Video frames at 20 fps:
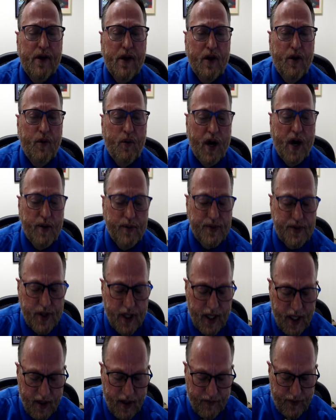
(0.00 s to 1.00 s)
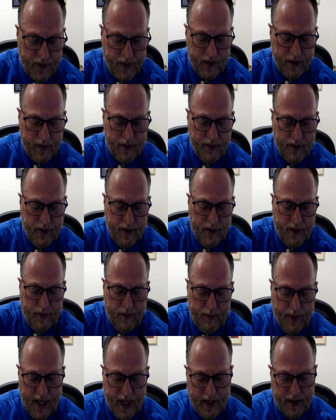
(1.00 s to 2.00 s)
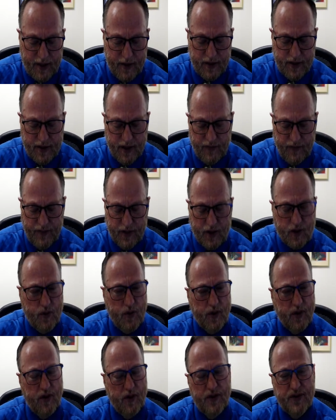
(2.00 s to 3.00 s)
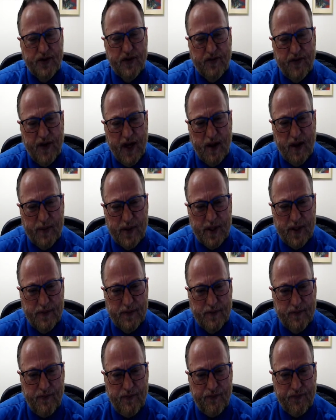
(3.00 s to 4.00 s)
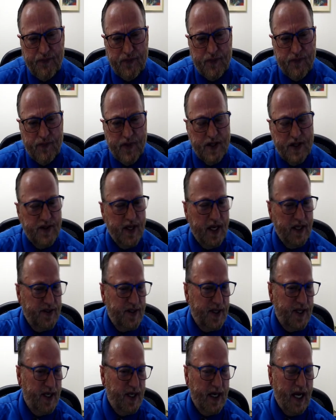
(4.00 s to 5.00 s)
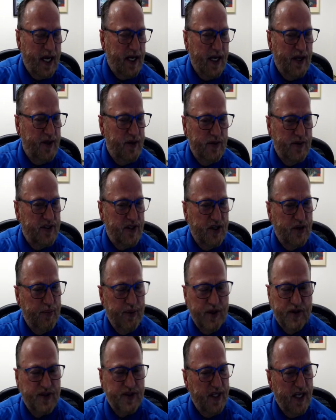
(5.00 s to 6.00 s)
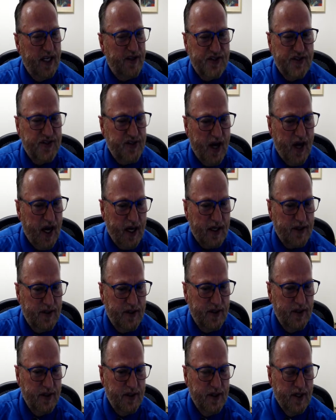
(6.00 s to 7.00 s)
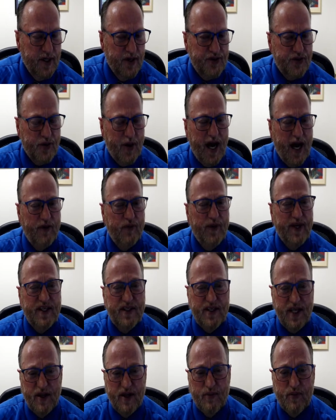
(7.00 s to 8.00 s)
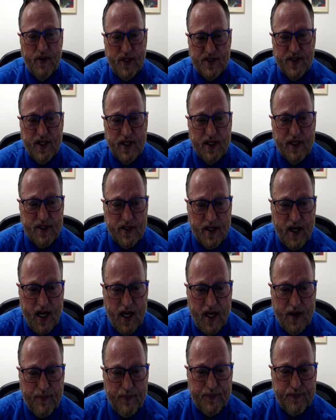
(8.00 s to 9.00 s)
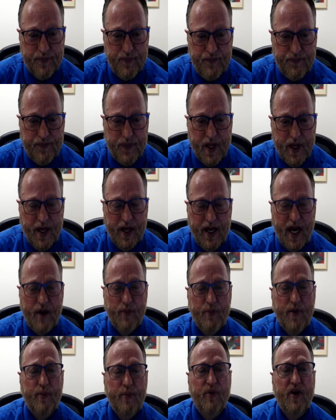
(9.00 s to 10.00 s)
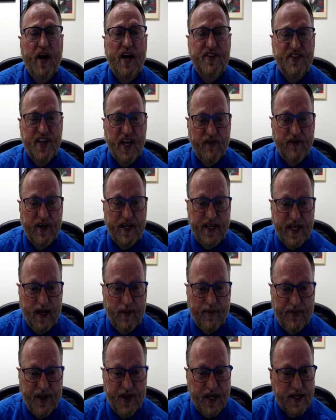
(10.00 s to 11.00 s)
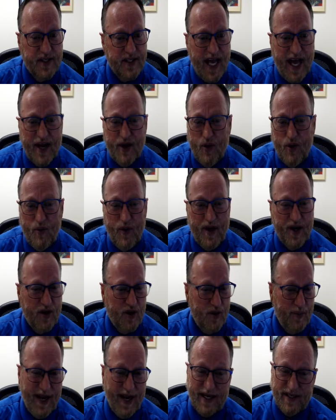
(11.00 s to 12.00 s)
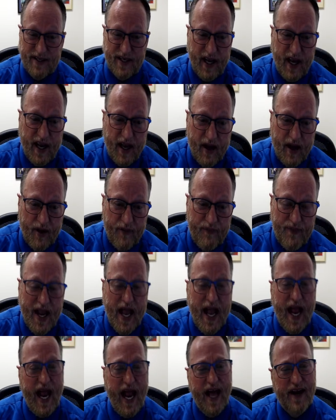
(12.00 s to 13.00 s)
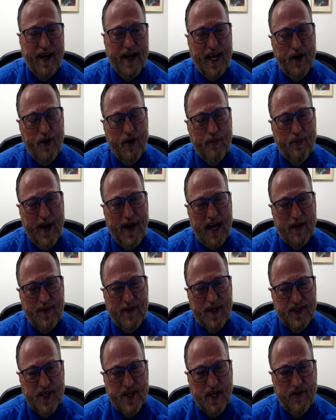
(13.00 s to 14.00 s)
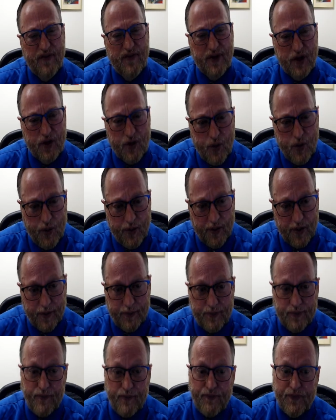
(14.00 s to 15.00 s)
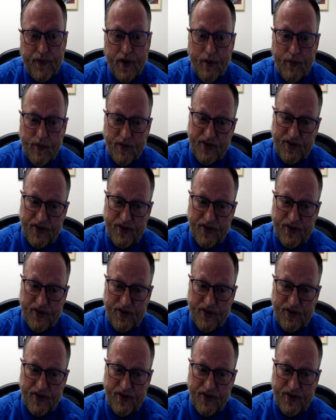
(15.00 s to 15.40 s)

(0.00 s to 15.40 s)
Why would you ever back yourself in a corner and hurt your family? See, as a kid, I got used and abused, and that sucked. So I read 10 books at a time, and I memorize every damn thing because I don't want to go back to hell, and I don't back myself in a corner with the